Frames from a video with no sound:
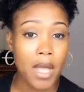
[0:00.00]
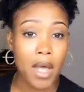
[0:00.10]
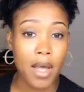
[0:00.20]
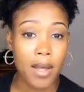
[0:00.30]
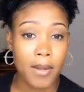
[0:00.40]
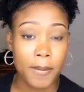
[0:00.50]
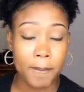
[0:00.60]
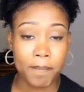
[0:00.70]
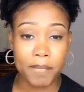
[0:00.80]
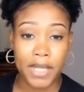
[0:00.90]

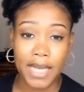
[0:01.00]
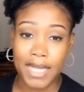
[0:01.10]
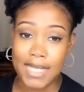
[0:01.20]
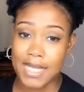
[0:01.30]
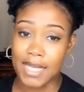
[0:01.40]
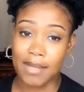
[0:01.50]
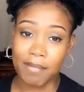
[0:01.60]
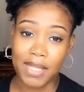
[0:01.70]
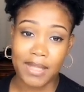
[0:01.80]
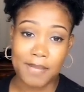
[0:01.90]
And like I said, give
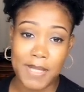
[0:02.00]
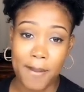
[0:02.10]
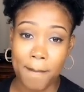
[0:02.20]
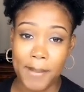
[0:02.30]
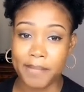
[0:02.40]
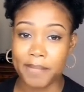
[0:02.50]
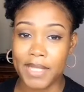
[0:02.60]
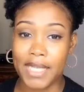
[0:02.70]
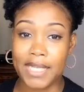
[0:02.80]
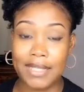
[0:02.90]
me a thumbs up,
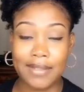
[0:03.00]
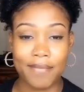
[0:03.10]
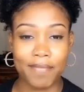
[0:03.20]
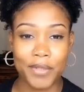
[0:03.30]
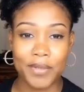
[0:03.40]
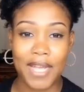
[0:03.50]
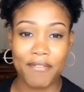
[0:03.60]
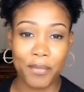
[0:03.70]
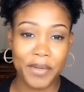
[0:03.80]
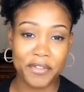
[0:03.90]
and you
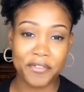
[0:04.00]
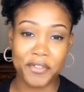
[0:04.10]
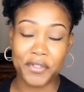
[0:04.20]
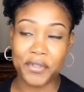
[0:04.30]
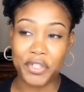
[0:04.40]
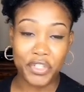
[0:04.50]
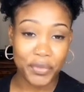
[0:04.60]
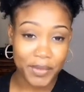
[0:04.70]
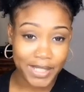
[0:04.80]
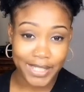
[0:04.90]
have a wonderful
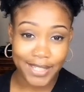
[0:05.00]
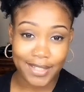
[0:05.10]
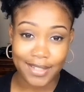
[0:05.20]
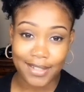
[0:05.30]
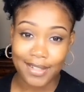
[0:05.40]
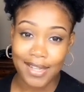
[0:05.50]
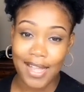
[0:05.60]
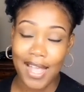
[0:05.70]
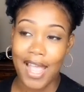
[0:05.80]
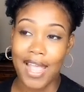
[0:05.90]
new year,
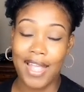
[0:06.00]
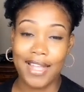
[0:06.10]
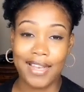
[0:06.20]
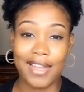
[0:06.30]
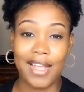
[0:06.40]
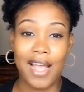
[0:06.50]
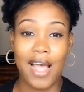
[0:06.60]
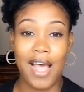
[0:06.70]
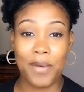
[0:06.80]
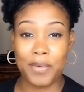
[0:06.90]
and
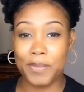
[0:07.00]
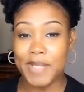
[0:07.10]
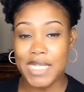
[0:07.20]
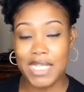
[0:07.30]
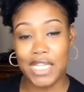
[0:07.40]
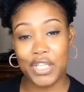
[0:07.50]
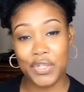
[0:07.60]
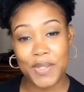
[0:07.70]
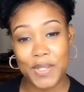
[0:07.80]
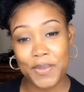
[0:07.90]
I will be seeing
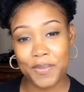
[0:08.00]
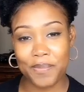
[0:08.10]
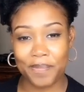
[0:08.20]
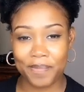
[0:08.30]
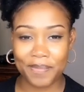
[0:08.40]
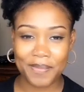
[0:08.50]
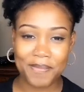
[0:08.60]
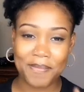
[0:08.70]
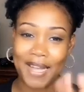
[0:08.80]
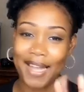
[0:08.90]
you soon.
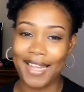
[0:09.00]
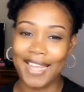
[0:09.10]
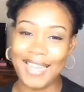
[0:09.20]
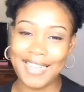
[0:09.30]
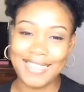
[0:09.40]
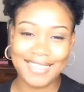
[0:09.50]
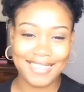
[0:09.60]
Bye.